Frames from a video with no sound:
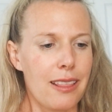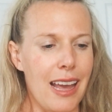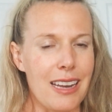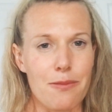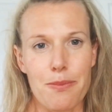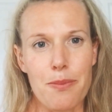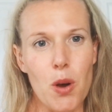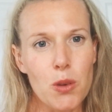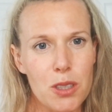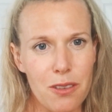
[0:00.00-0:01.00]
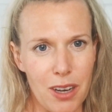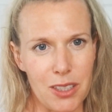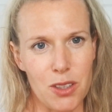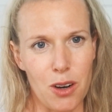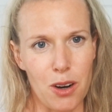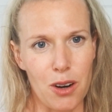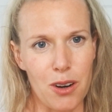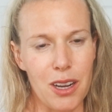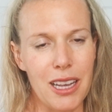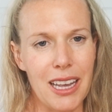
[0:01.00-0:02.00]
and most of us
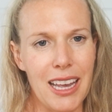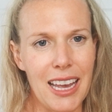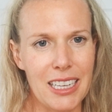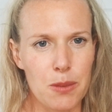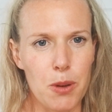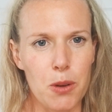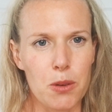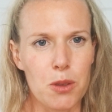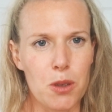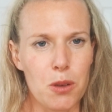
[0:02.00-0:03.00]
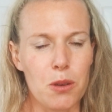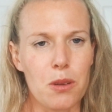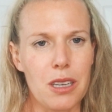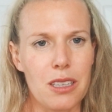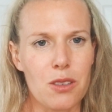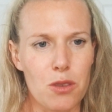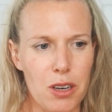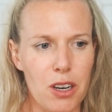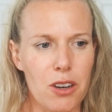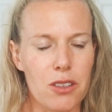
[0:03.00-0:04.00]
are exposed to these
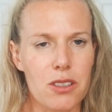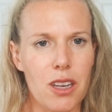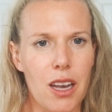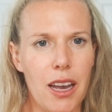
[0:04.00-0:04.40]
triggers.